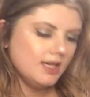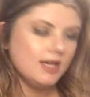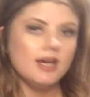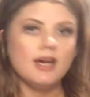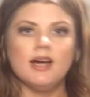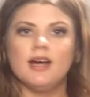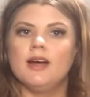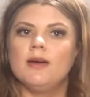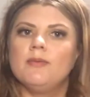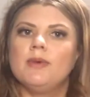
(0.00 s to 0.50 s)

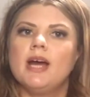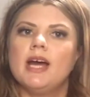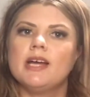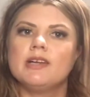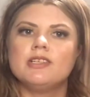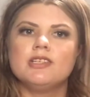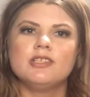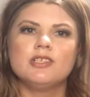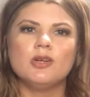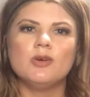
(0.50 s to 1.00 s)

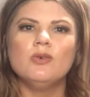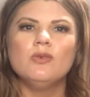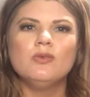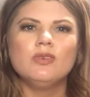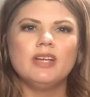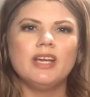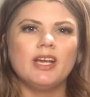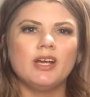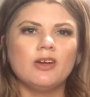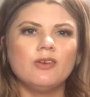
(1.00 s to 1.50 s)
I
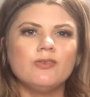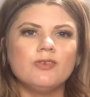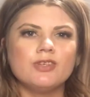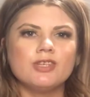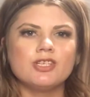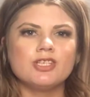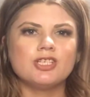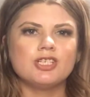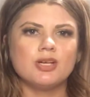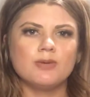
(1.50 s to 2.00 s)
don't care for
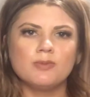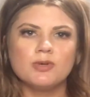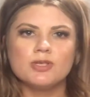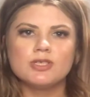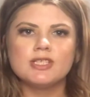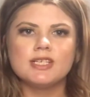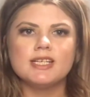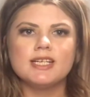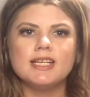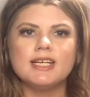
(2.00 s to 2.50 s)
the
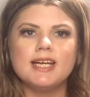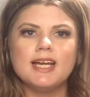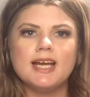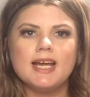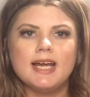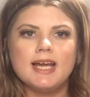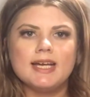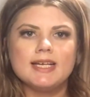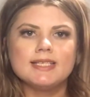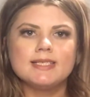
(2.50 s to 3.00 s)
shimmers in it
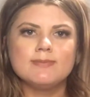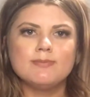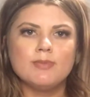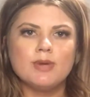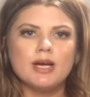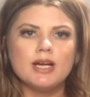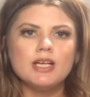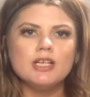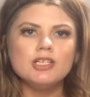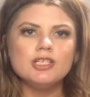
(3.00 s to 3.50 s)
as
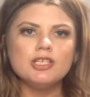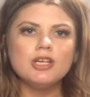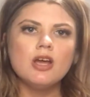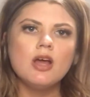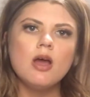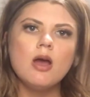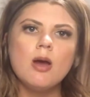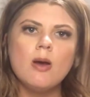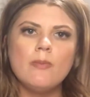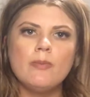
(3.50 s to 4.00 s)
much,
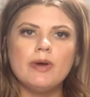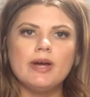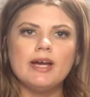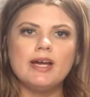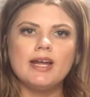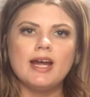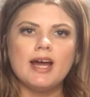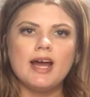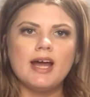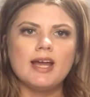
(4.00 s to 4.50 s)

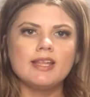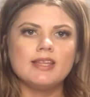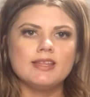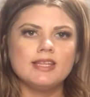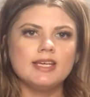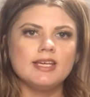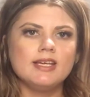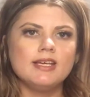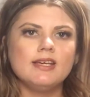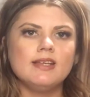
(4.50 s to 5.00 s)
but I
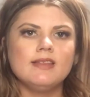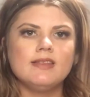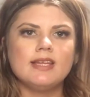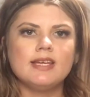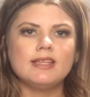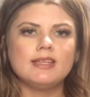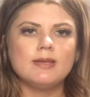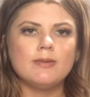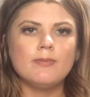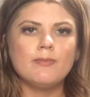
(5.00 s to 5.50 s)
think
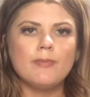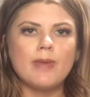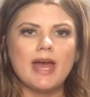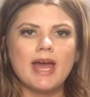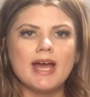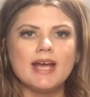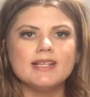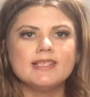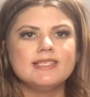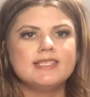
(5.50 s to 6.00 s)
that the
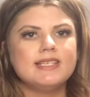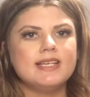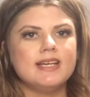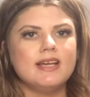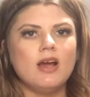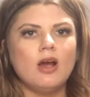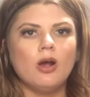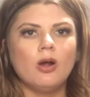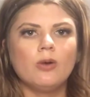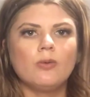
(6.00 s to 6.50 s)
mattes
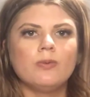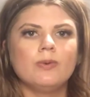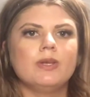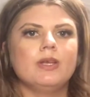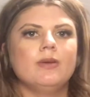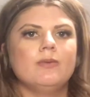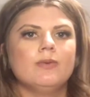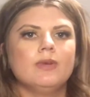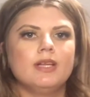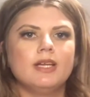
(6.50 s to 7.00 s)
are
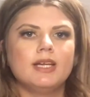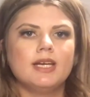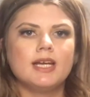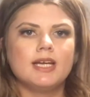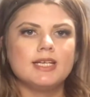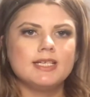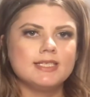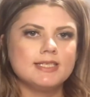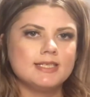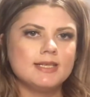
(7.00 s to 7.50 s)
really, really
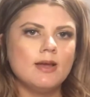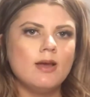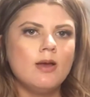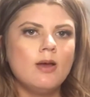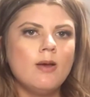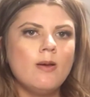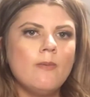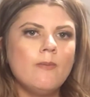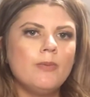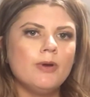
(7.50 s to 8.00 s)
nice.
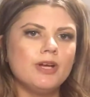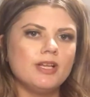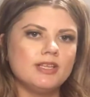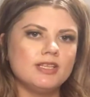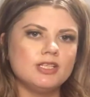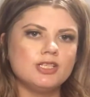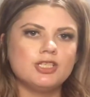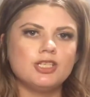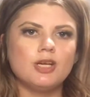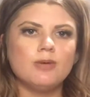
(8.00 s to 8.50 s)
But
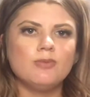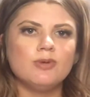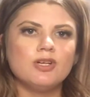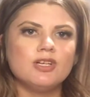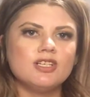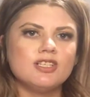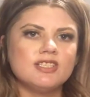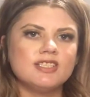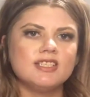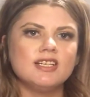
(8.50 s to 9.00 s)
the
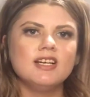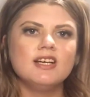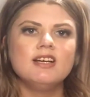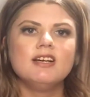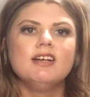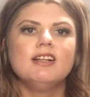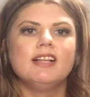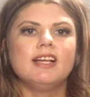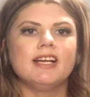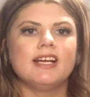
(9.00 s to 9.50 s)
shimmers,
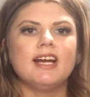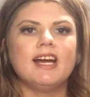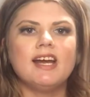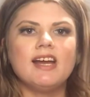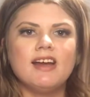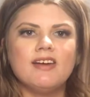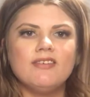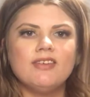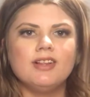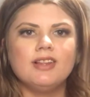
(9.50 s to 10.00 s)
like, I
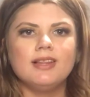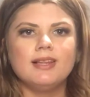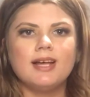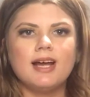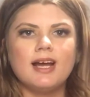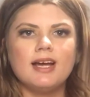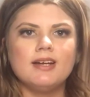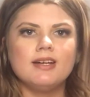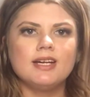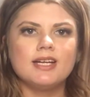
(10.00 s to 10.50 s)
have a
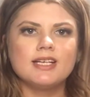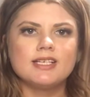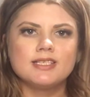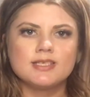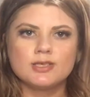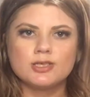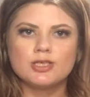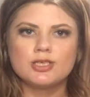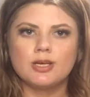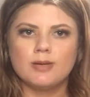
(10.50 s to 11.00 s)
lot
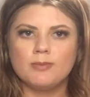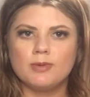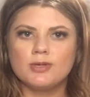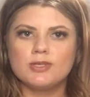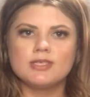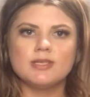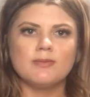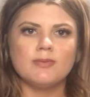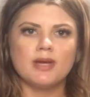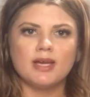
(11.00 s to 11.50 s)
nicer
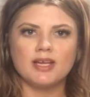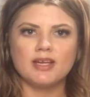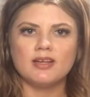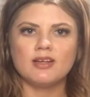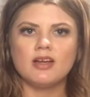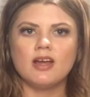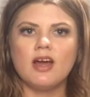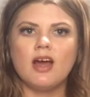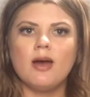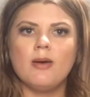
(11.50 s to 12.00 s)
shimmers in my
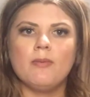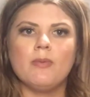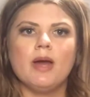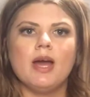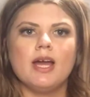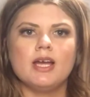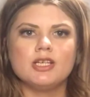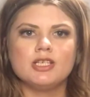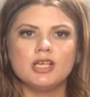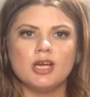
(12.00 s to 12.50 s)

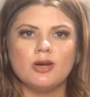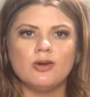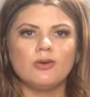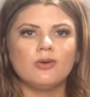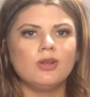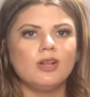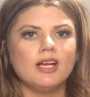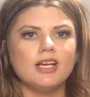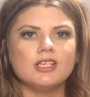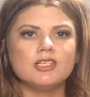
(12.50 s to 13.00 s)
eyeshadow
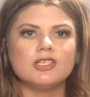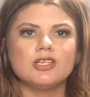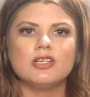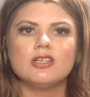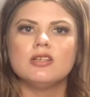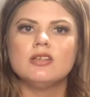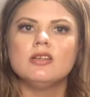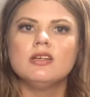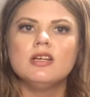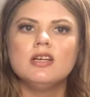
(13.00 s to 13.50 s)

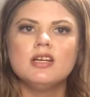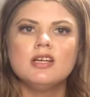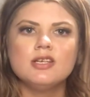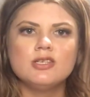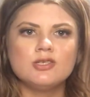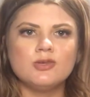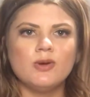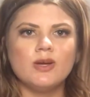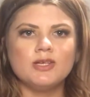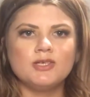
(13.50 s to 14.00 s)
collection,
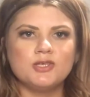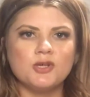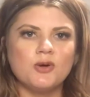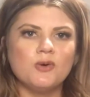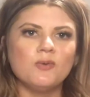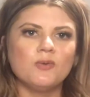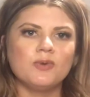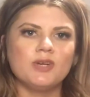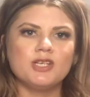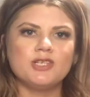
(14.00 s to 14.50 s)
so I
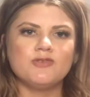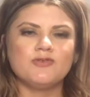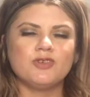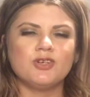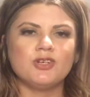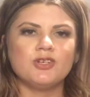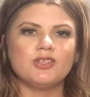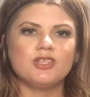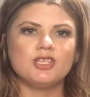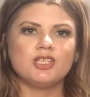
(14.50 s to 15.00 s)
don't reach
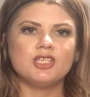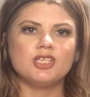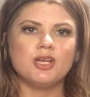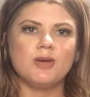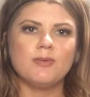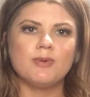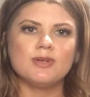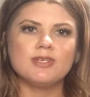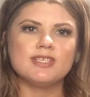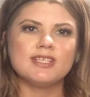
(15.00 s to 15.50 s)
for the
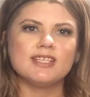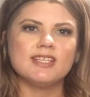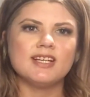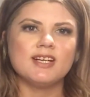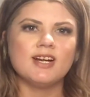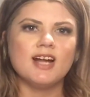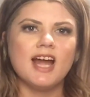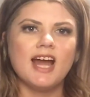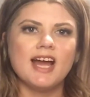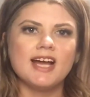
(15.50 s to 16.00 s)
shimmers in
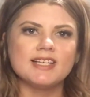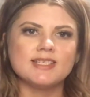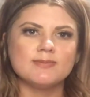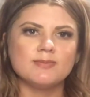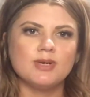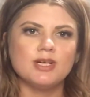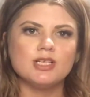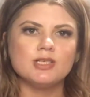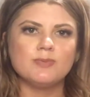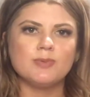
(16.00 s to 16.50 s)
there as
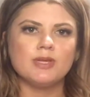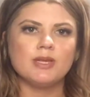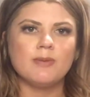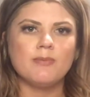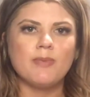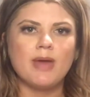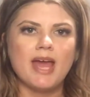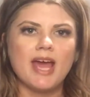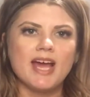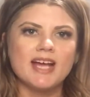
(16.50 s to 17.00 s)
much, but the
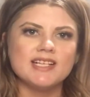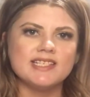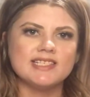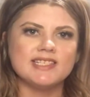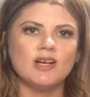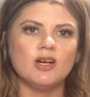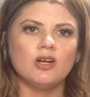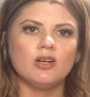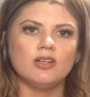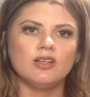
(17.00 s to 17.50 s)

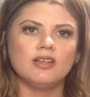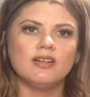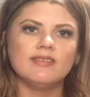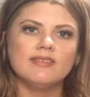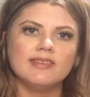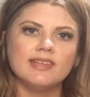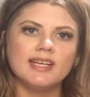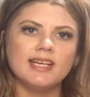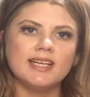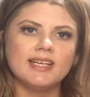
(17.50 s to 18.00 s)
mattes are,
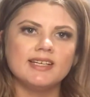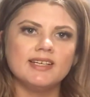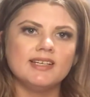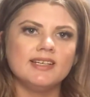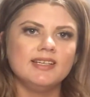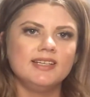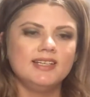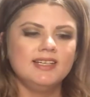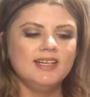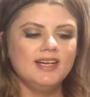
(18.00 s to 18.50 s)
like,
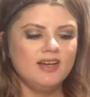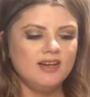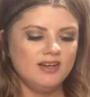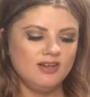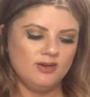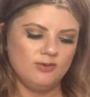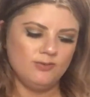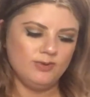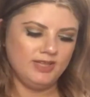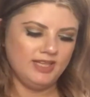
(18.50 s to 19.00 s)

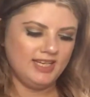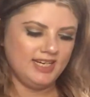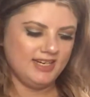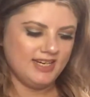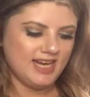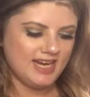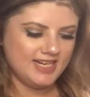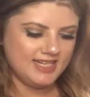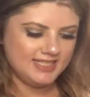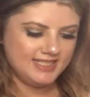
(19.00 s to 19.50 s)
really
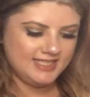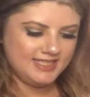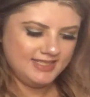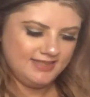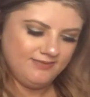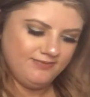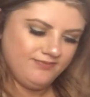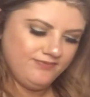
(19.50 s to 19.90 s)
nice.